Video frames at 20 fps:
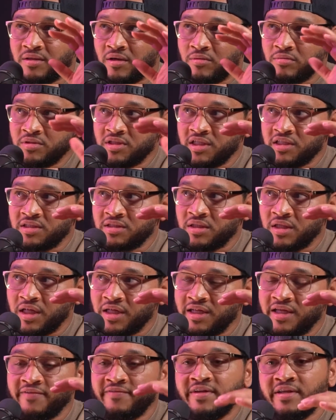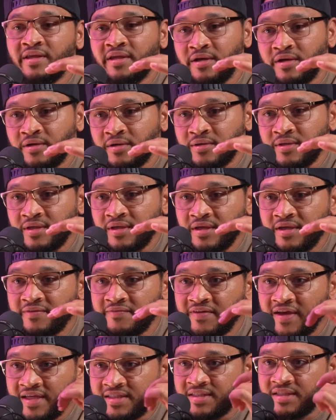just living here,
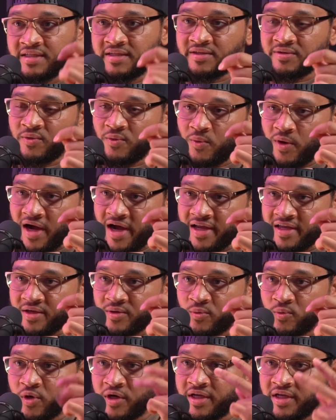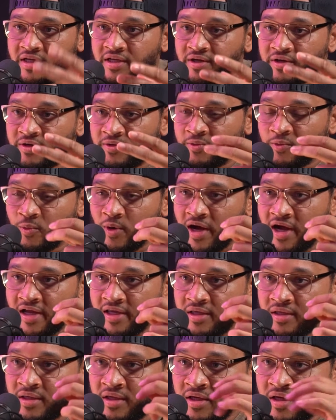investing in Hawaii, working here in
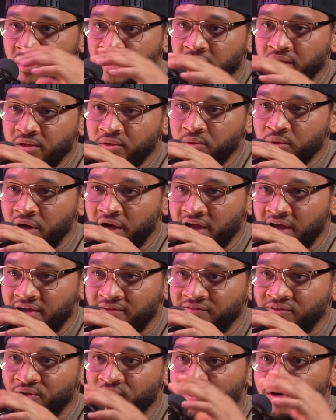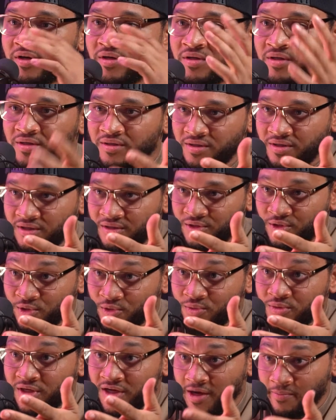Hawaii, you have your new
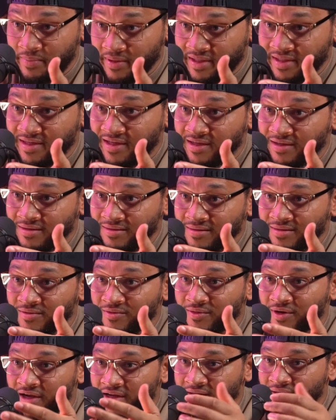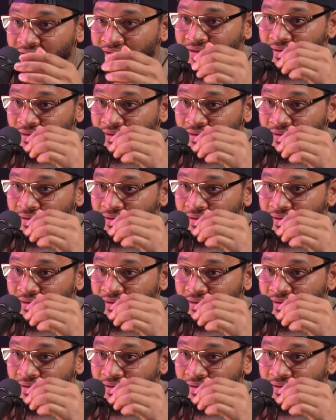company now, right? The